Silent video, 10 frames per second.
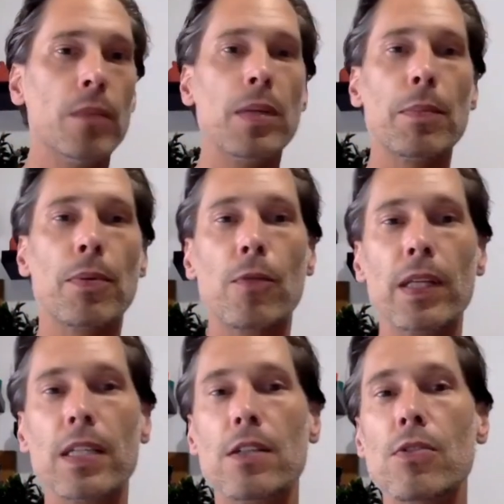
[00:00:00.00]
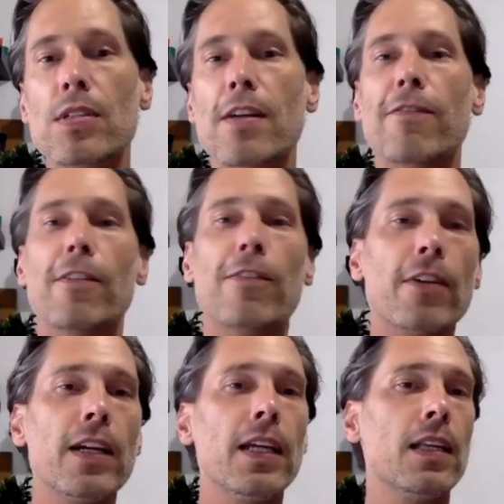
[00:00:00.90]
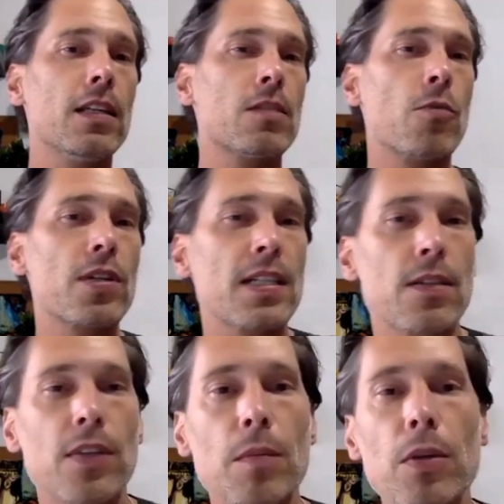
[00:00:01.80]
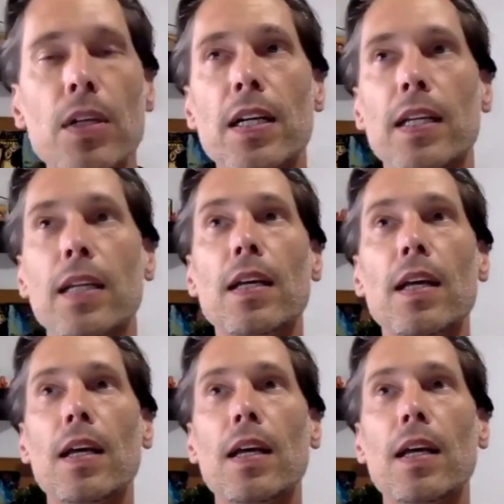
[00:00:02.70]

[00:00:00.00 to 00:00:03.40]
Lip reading: and people are willing to do stuff for free, and it's more sense of community.